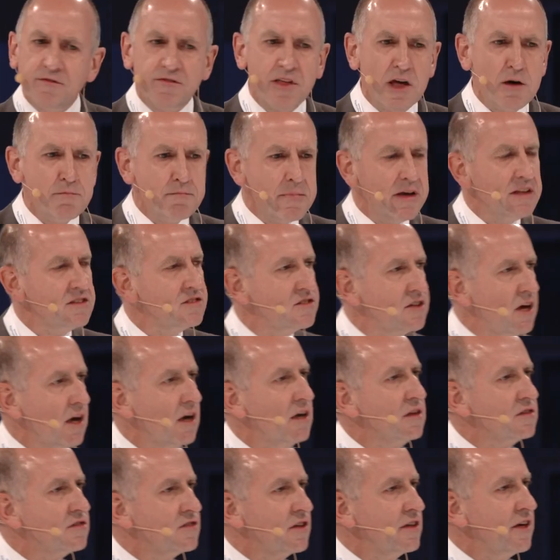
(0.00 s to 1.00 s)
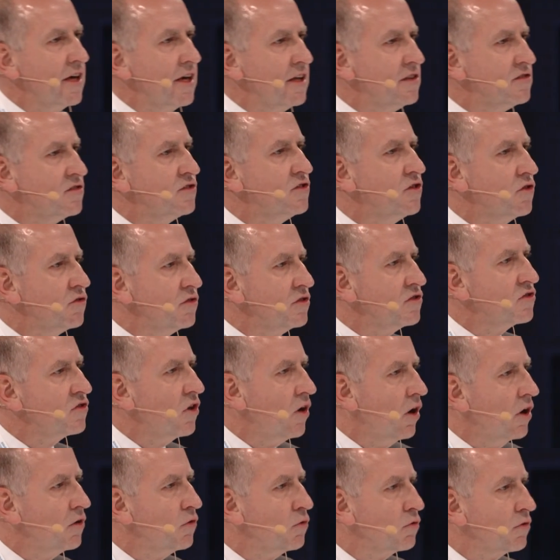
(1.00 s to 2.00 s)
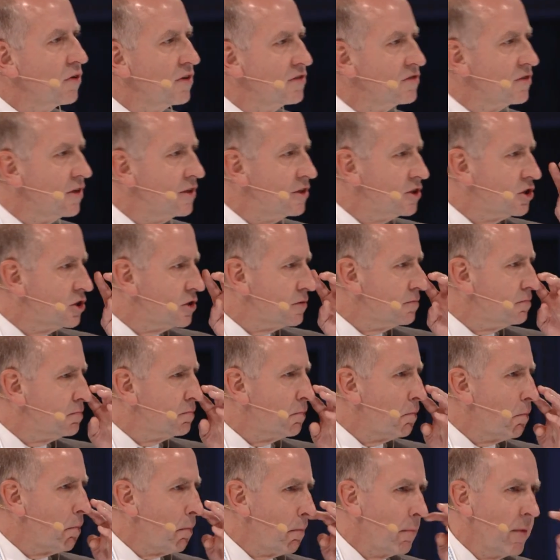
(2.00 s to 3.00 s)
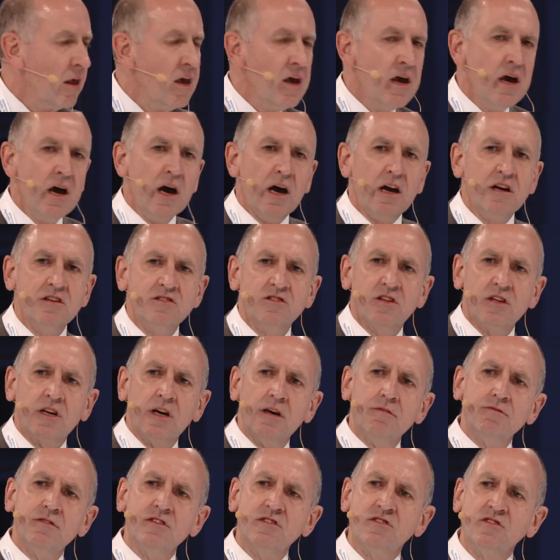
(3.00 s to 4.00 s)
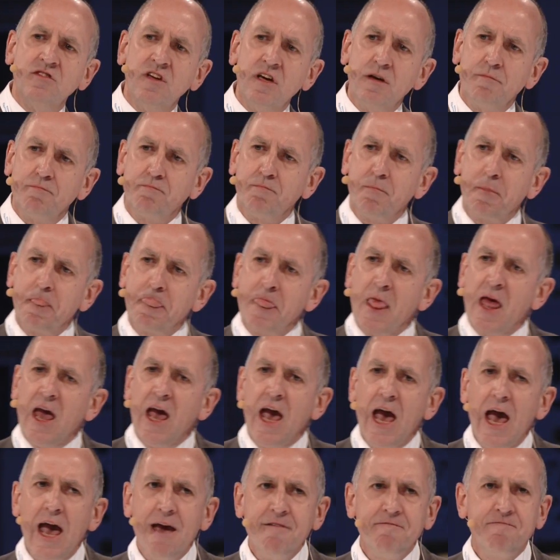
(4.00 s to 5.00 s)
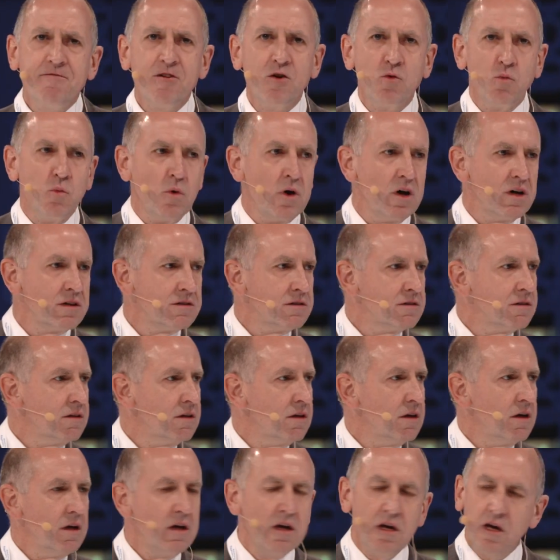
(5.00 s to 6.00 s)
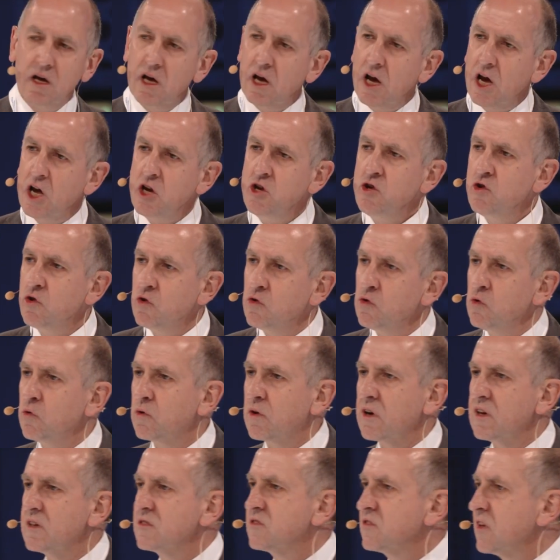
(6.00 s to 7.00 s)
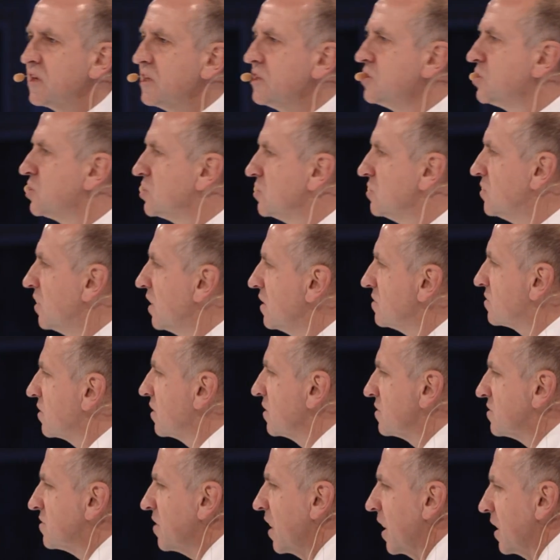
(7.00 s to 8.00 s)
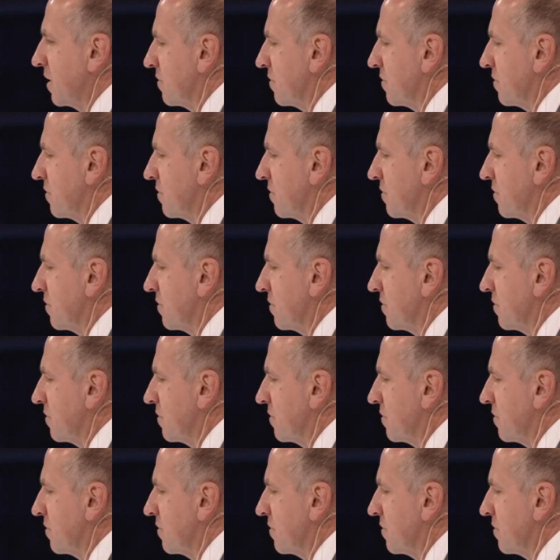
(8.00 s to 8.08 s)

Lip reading: that mentality into your entire organization. And as the governor said, everyone in your organization is an attack